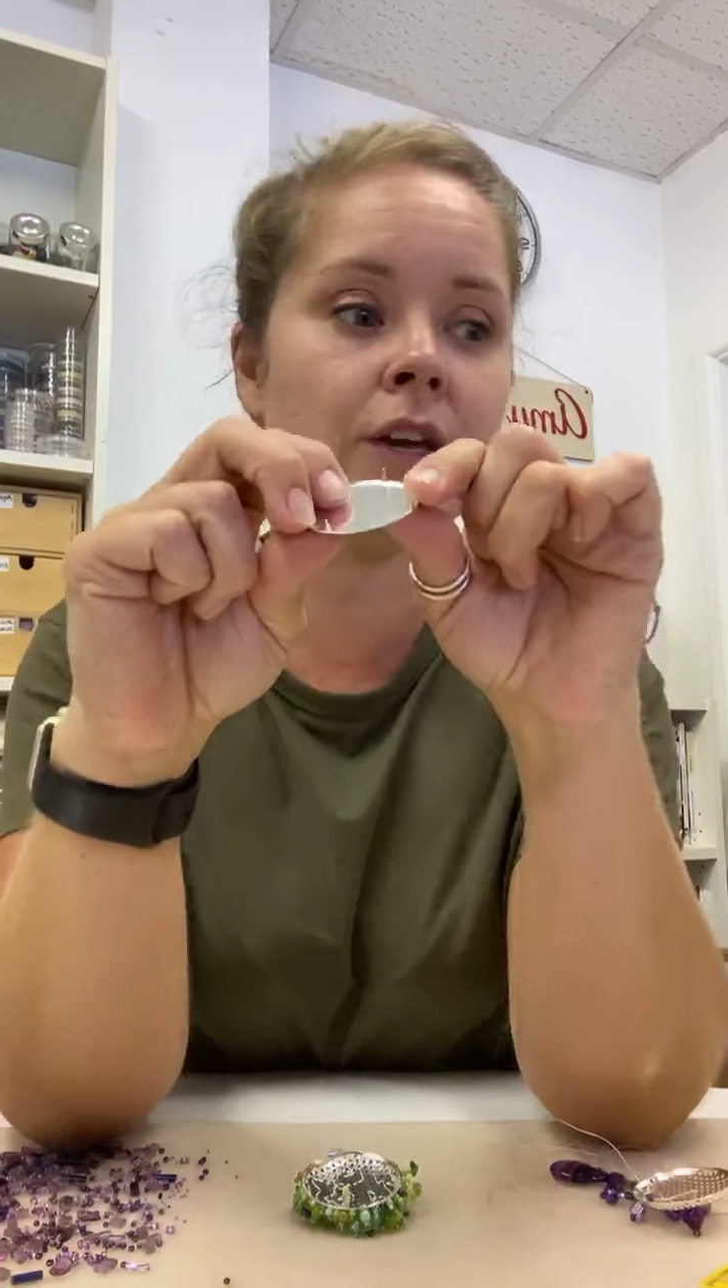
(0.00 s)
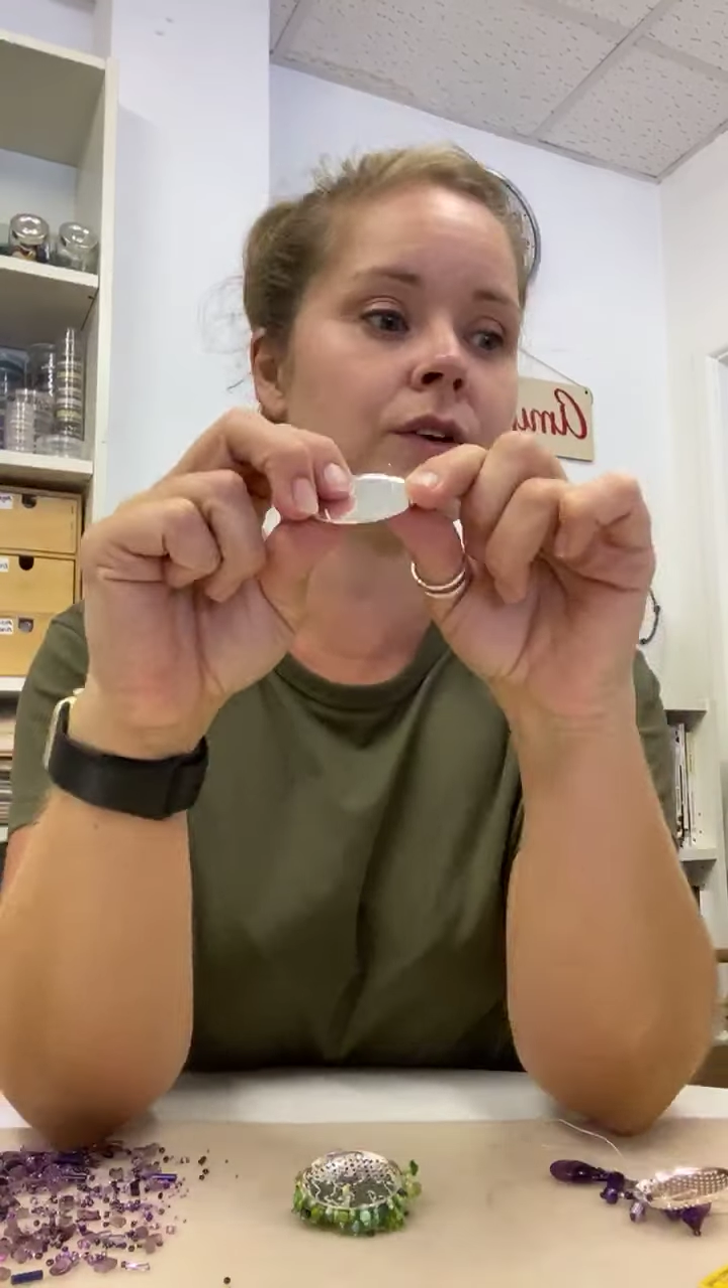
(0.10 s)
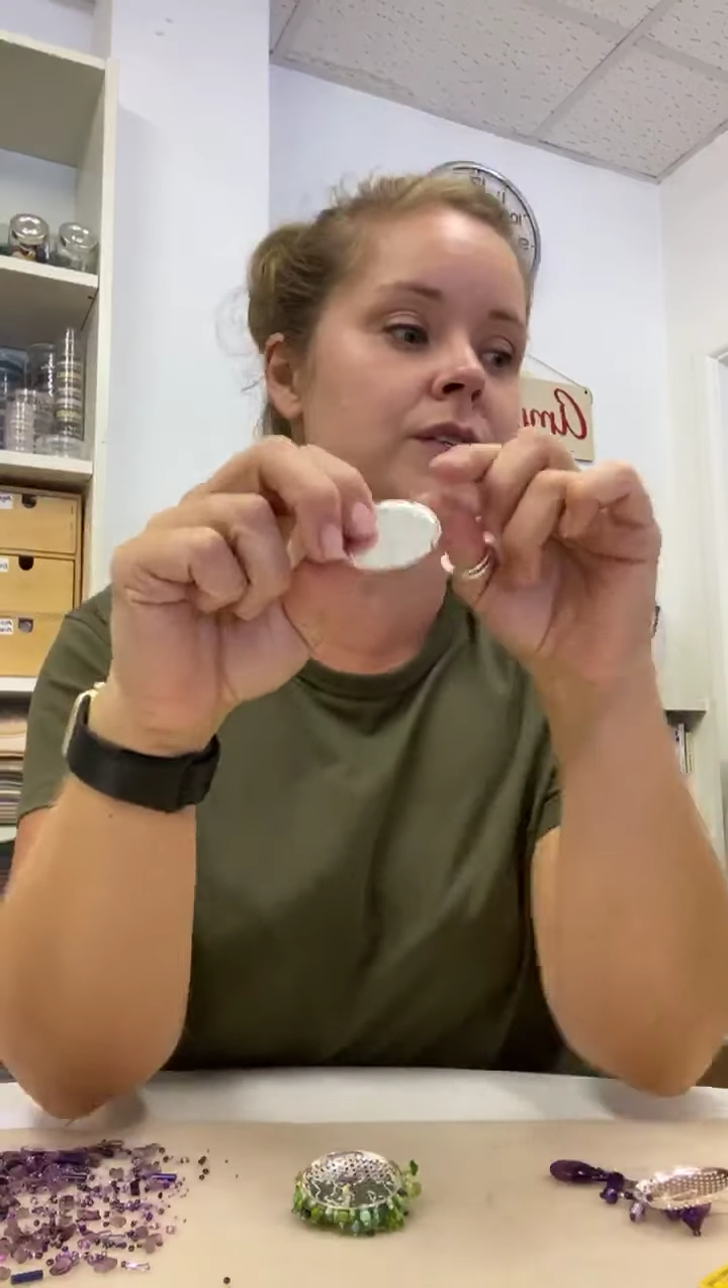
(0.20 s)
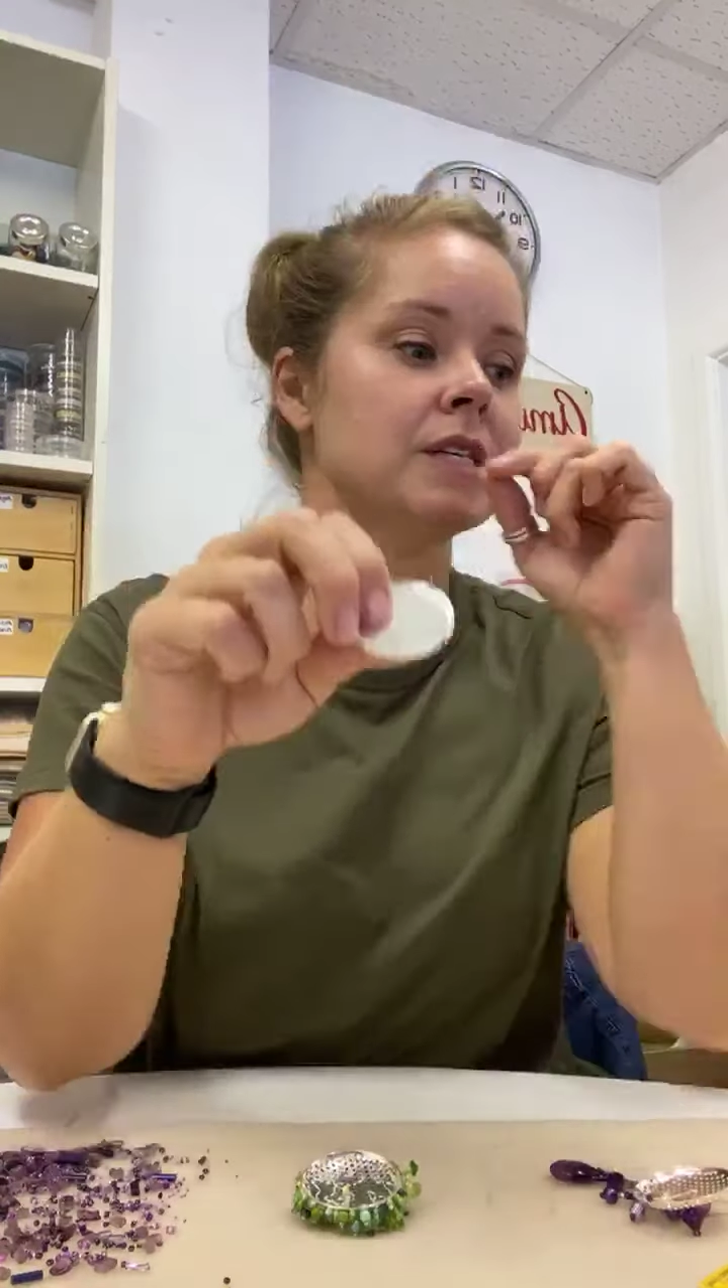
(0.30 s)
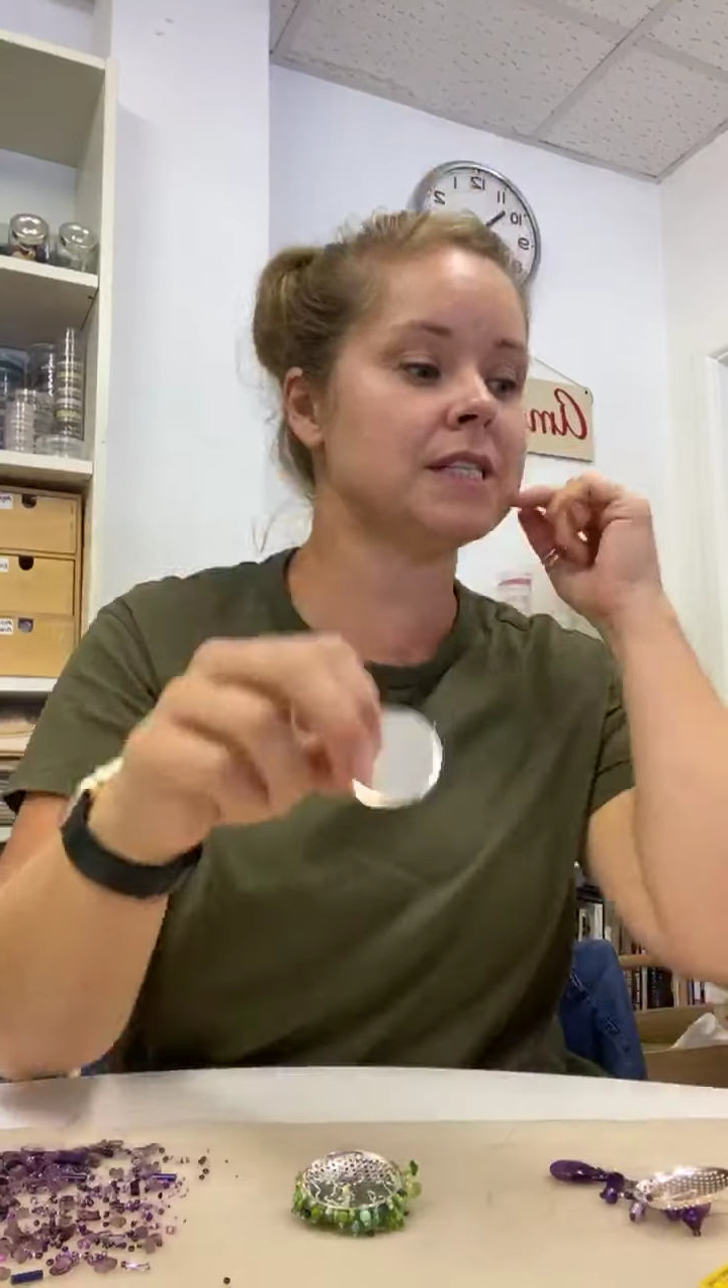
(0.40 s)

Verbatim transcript: use to